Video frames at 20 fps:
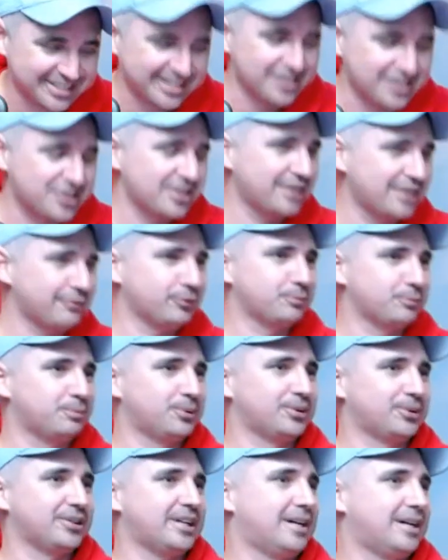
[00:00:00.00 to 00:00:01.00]
I said, they should never have
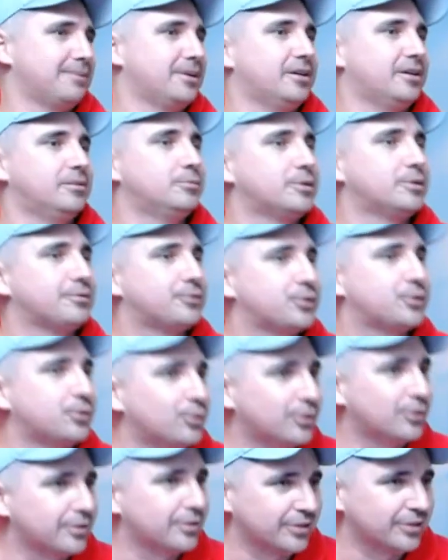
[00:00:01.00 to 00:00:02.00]
brought it up. No one would have
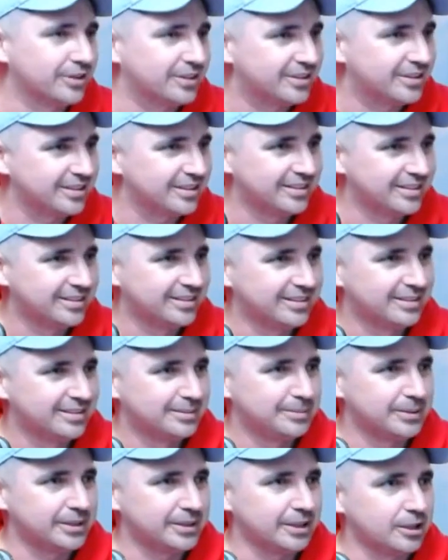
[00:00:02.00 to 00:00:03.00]
thought of it.
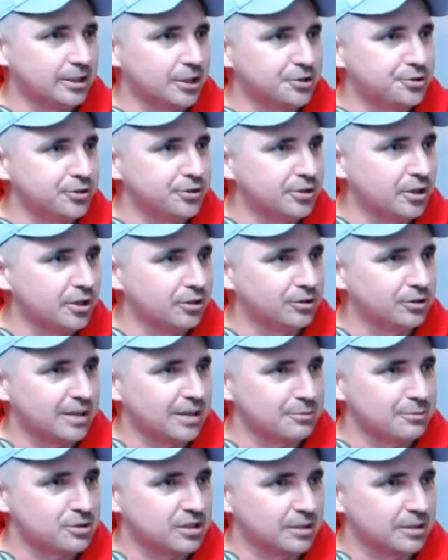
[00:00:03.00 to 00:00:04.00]
But they're like, do not look
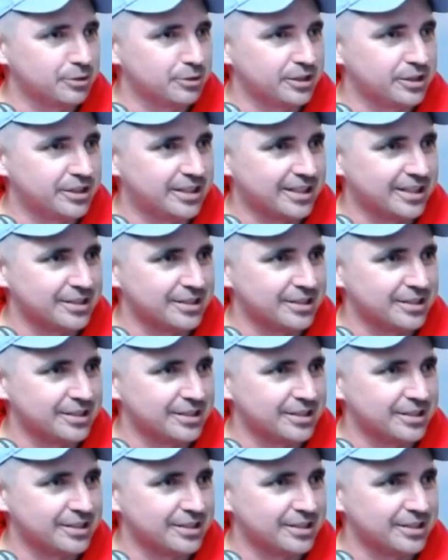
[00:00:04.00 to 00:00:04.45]
up celebrity.